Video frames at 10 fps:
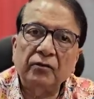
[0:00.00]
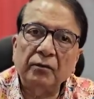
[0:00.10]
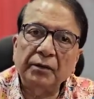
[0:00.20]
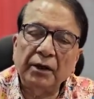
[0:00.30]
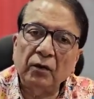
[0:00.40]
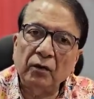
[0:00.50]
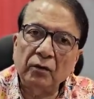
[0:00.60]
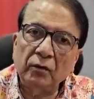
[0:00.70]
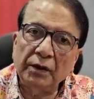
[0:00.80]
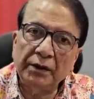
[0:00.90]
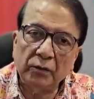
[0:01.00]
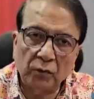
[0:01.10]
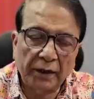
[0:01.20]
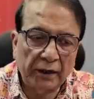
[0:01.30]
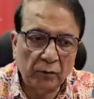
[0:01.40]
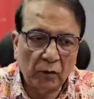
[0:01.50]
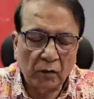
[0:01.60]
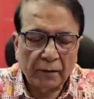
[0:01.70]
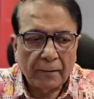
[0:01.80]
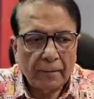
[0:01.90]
from the ongoing Ukraine war.